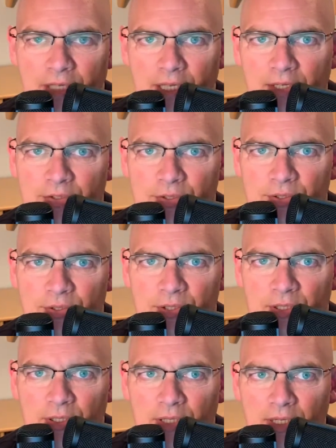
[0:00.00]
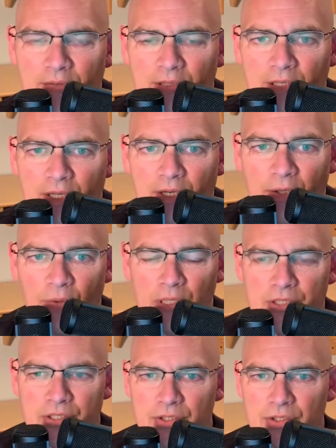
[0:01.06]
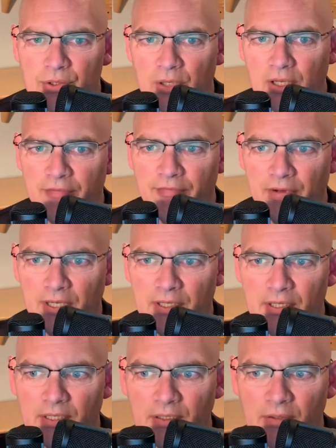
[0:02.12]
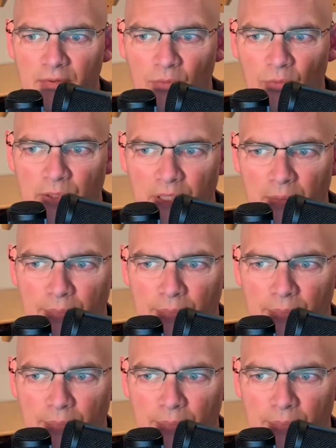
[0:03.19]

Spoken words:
answers, and I have a lot of questions. So I find that when I'm